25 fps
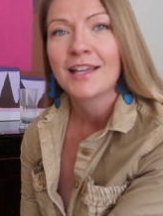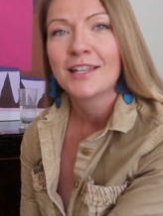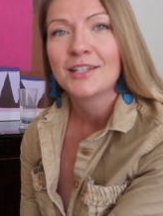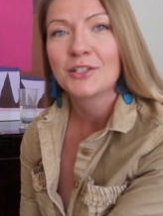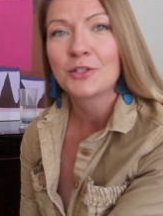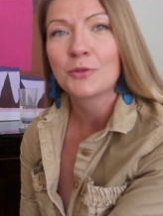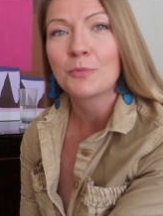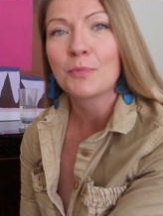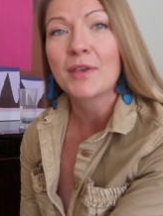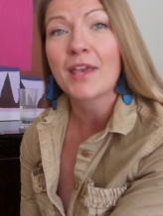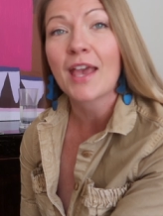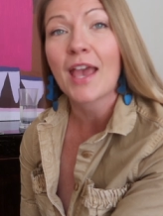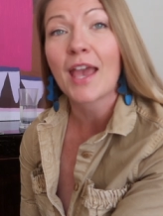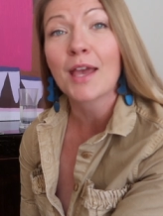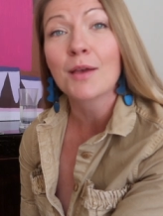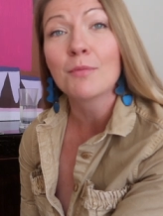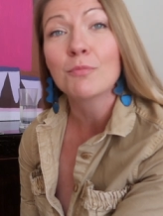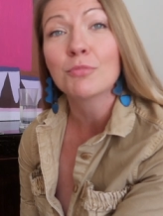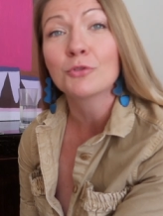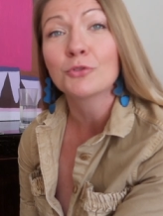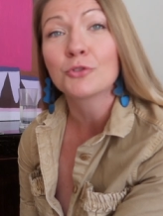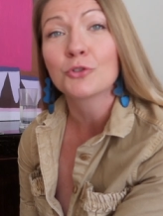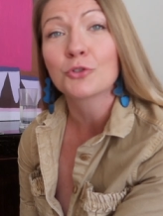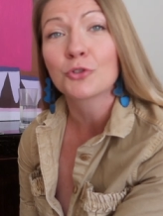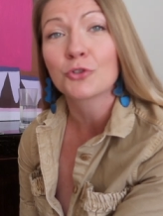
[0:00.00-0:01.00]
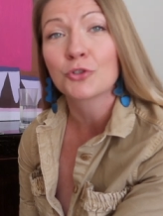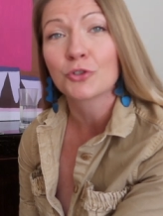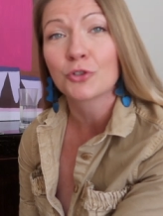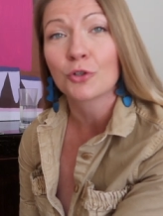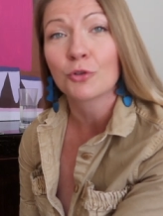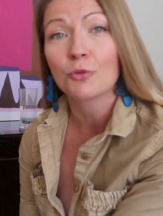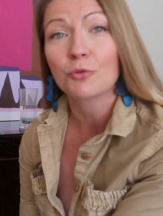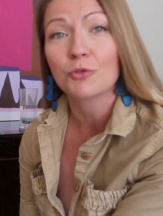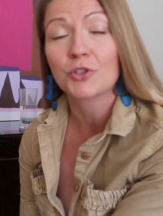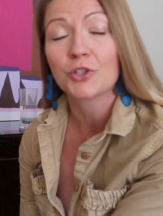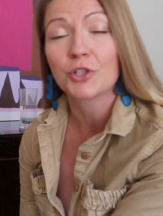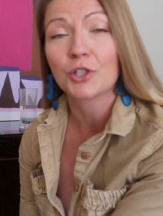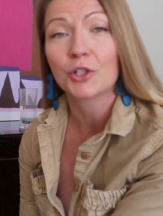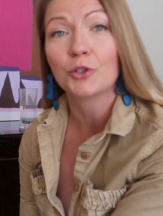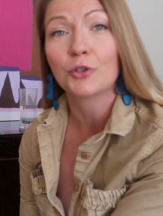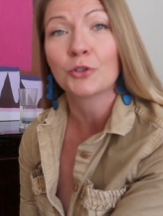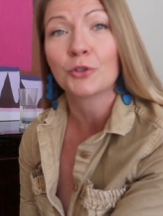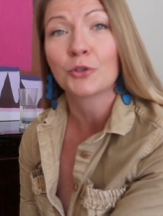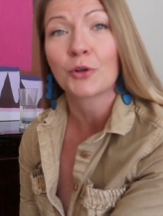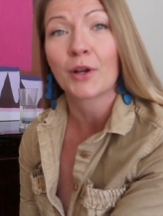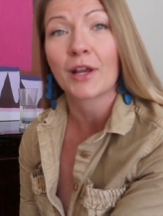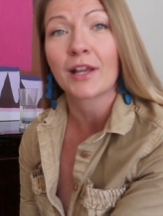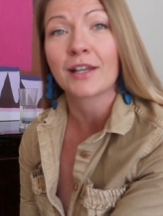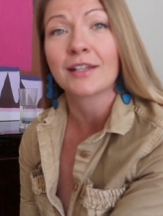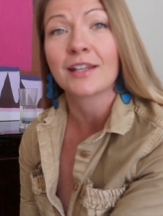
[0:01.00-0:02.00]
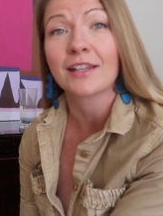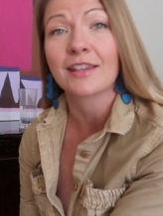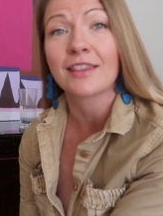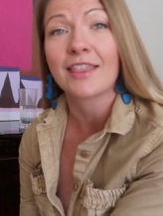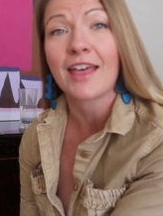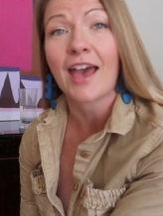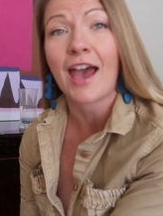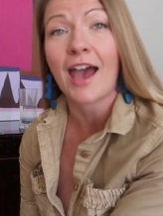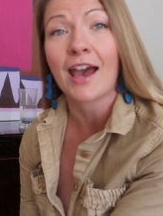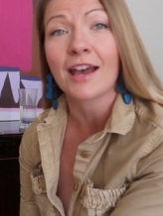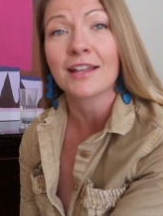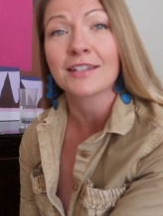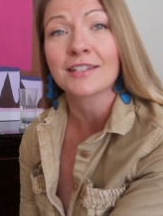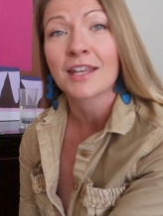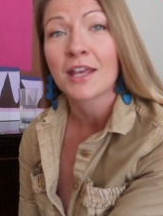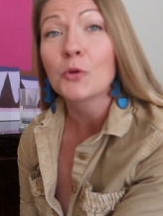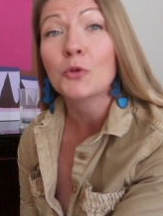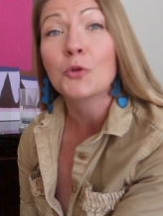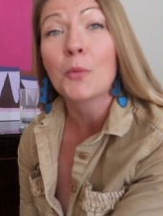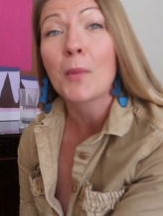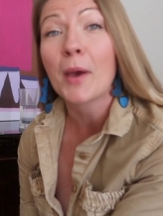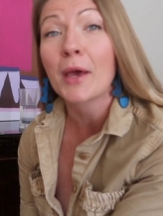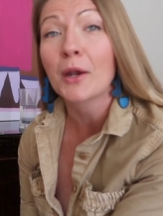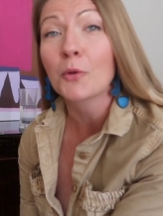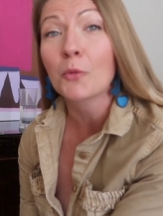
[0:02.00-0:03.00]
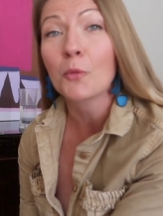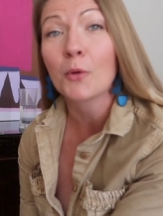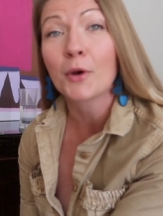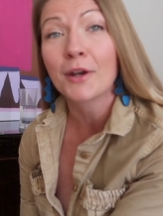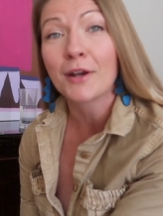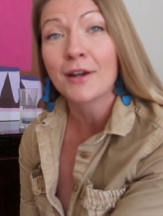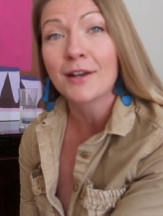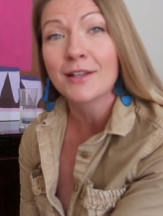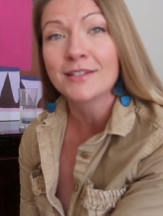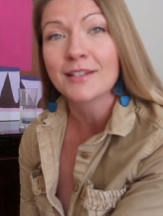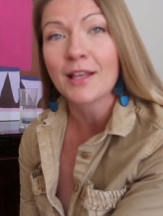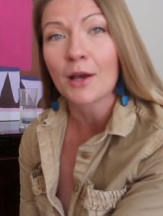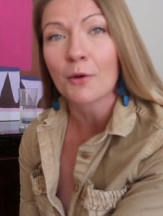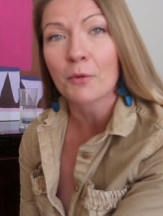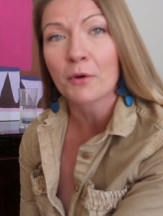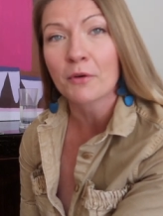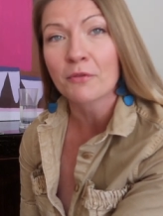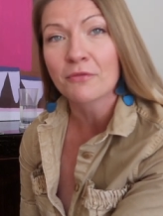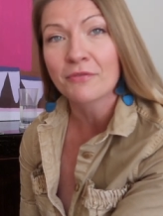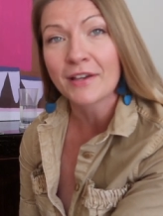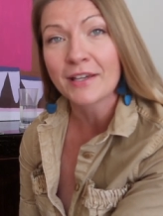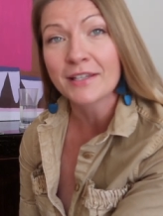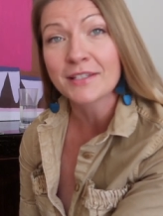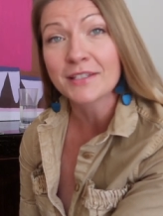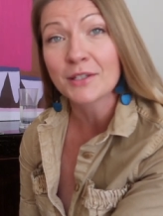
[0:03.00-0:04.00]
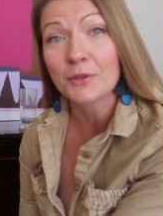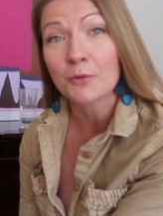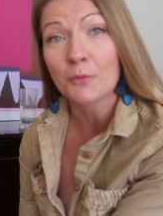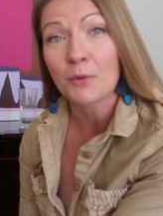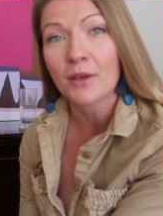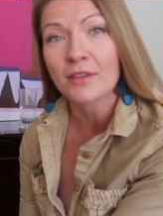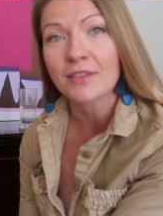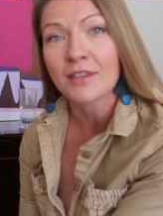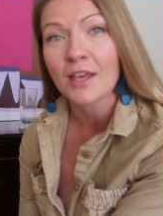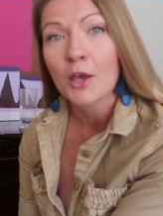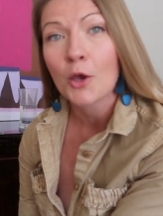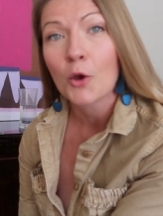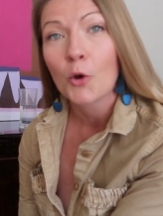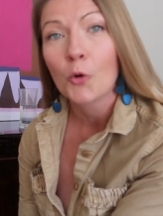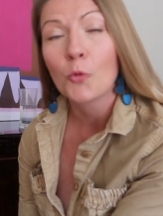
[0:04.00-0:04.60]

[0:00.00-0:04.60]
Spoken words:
to be able to show children that no matter what it is that we're facing with,